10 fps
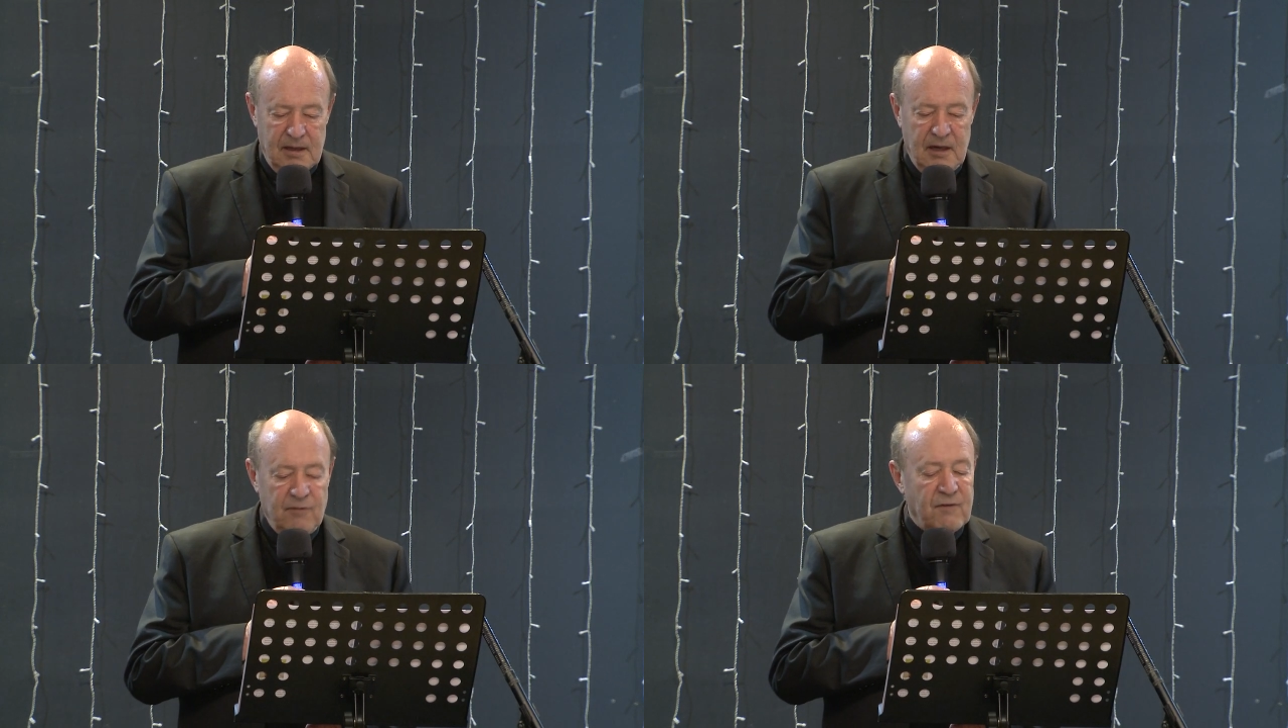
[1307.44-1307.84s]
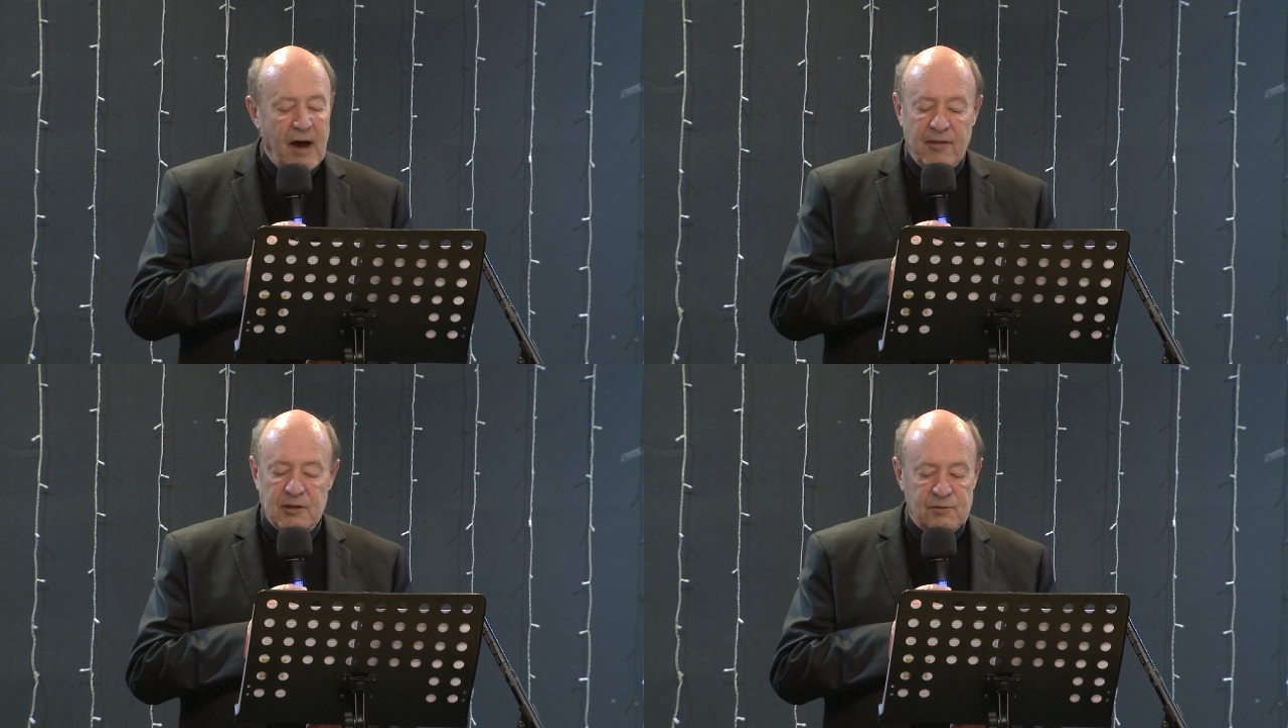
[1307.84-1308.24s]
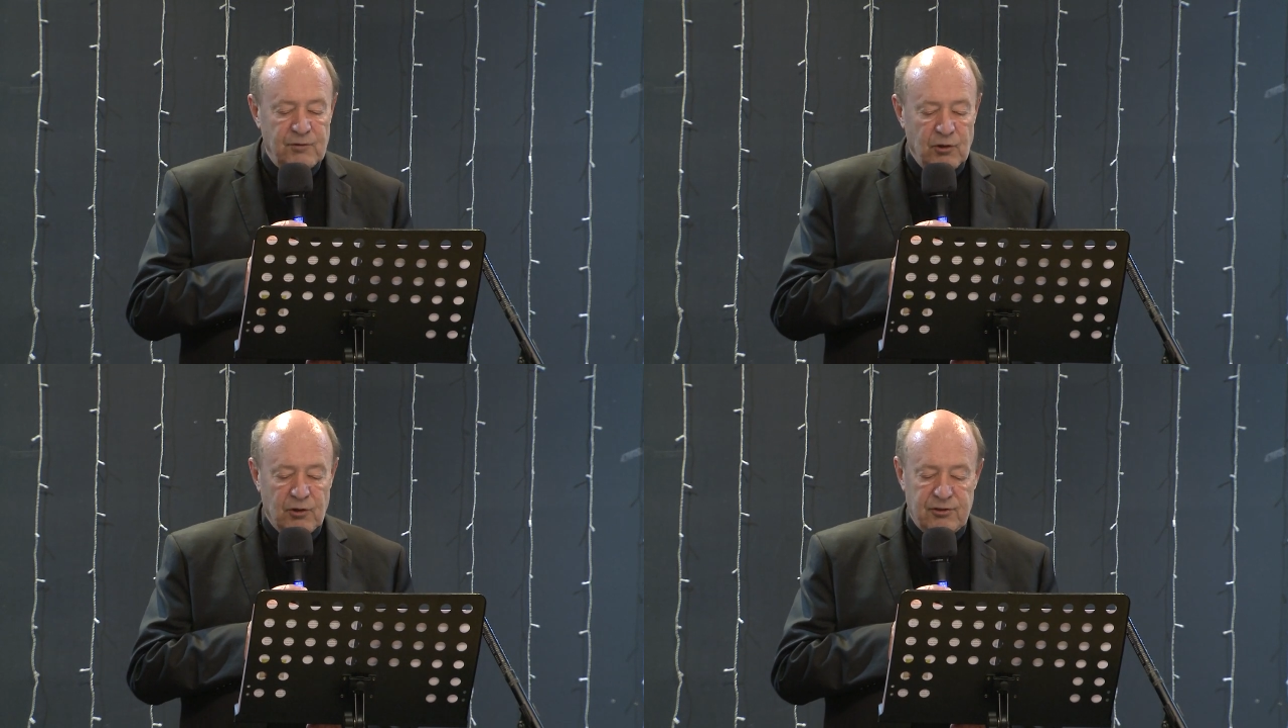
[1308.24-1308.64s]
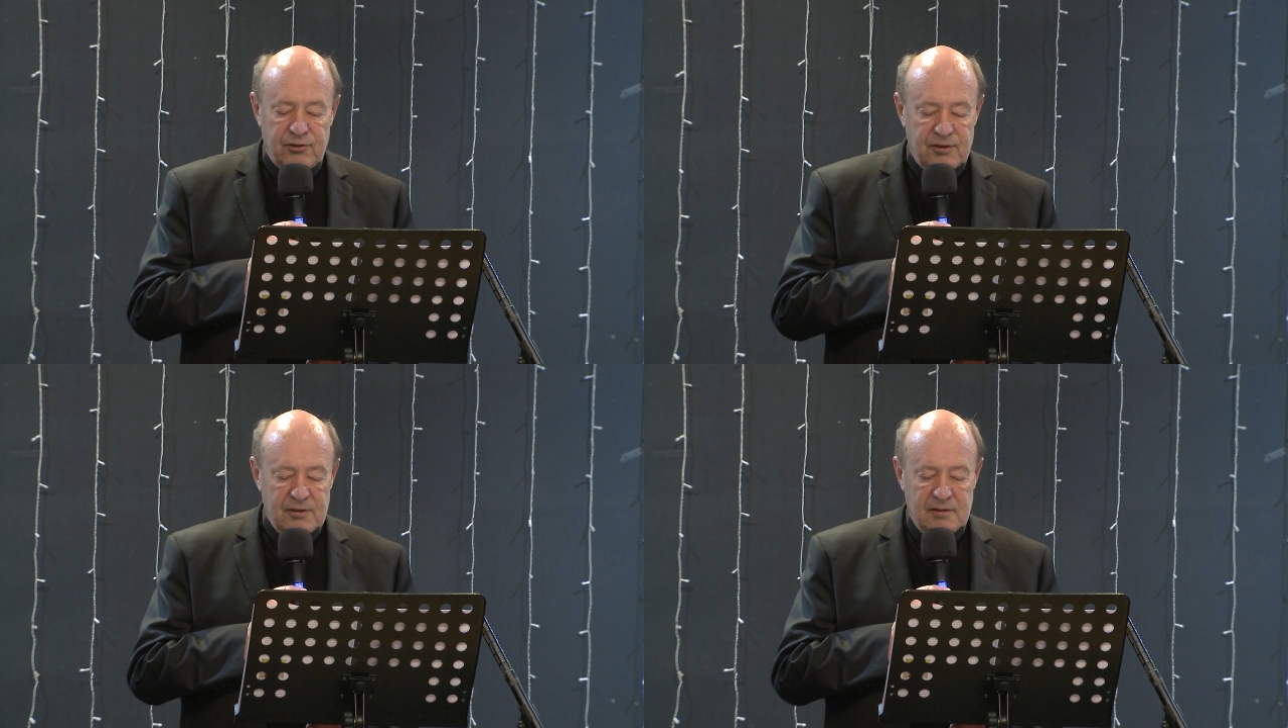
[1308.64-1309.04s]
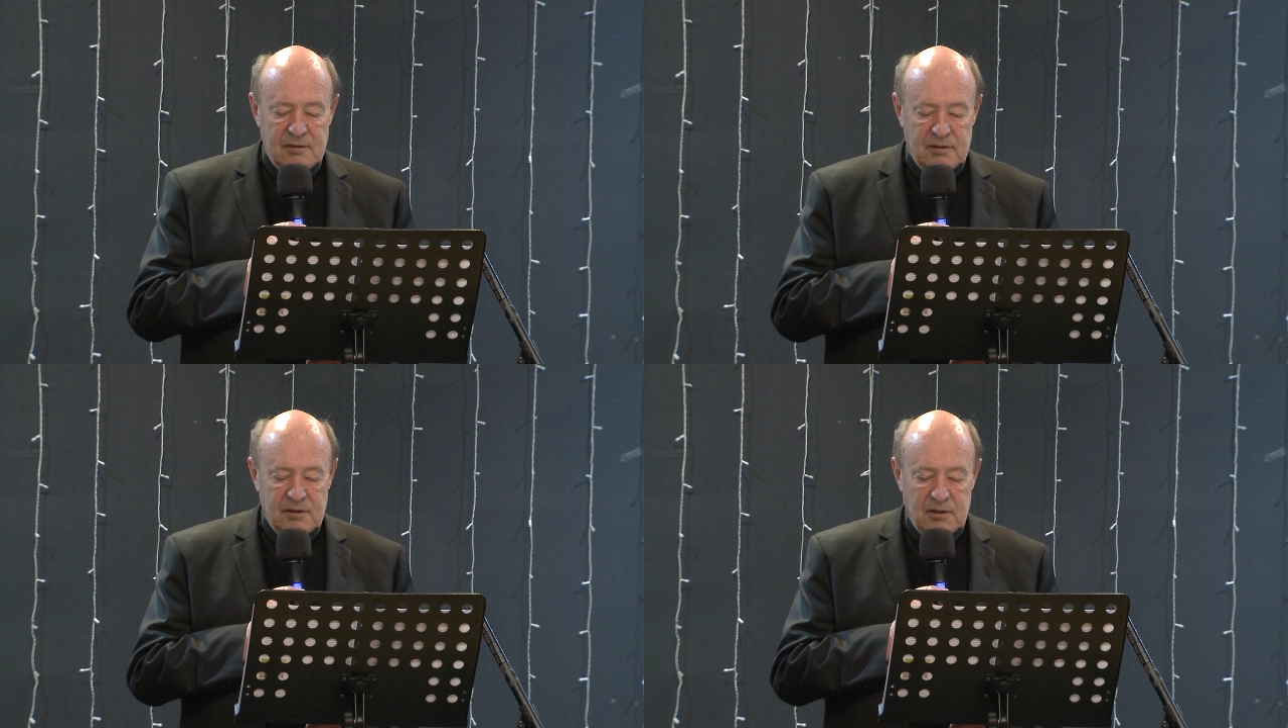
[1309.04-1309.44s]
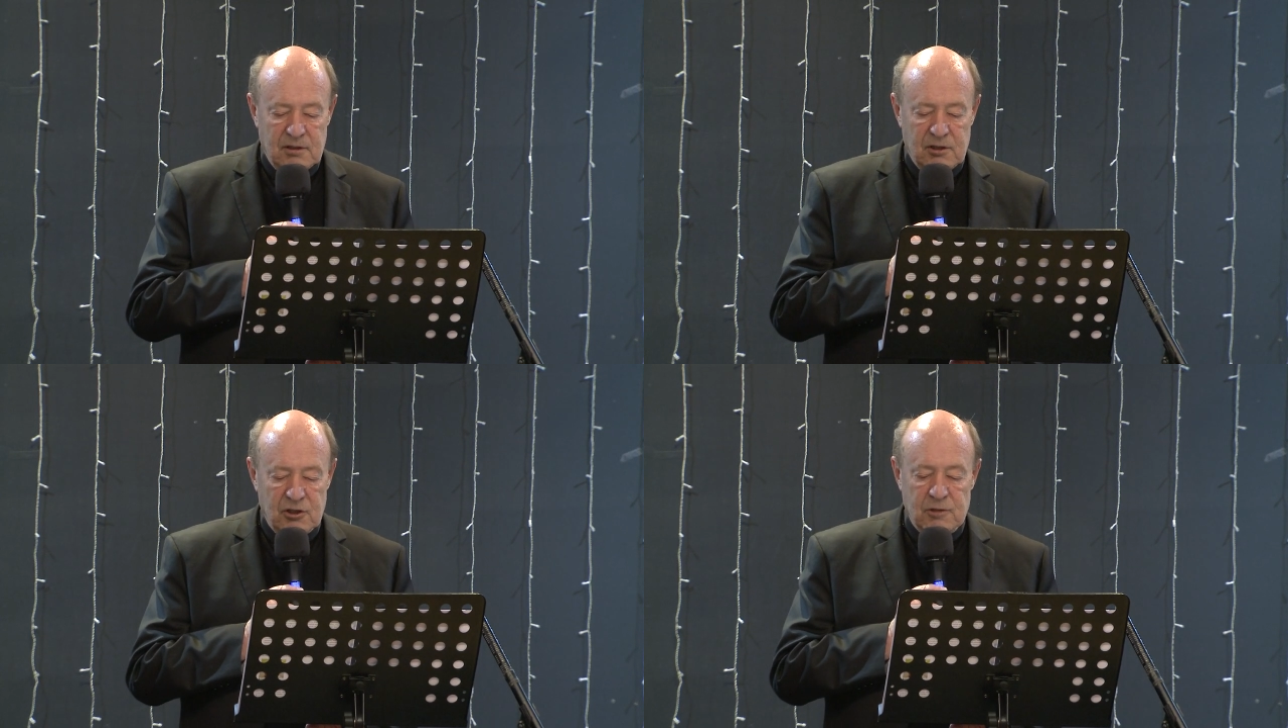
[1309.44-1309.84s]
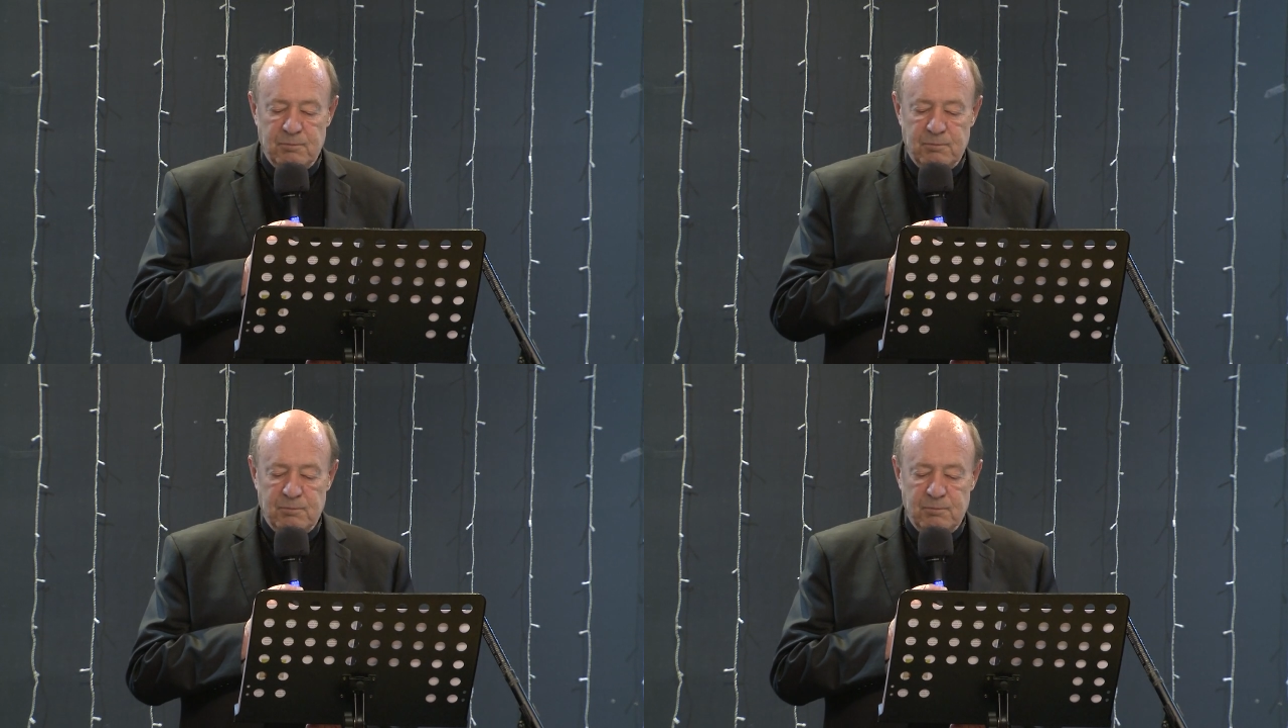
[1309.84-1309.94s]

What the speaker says: he fathers forth, whose